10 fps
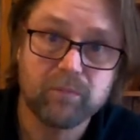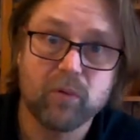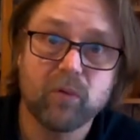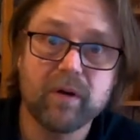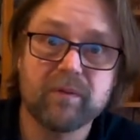
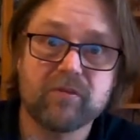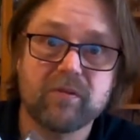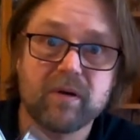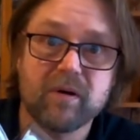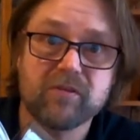Pour it.
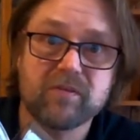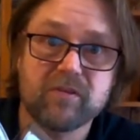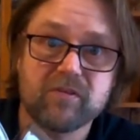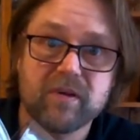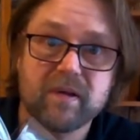Sorry guys, you
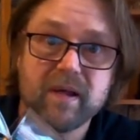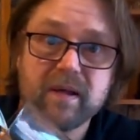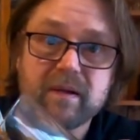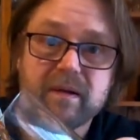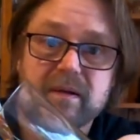can see
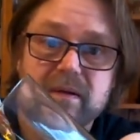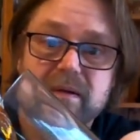that.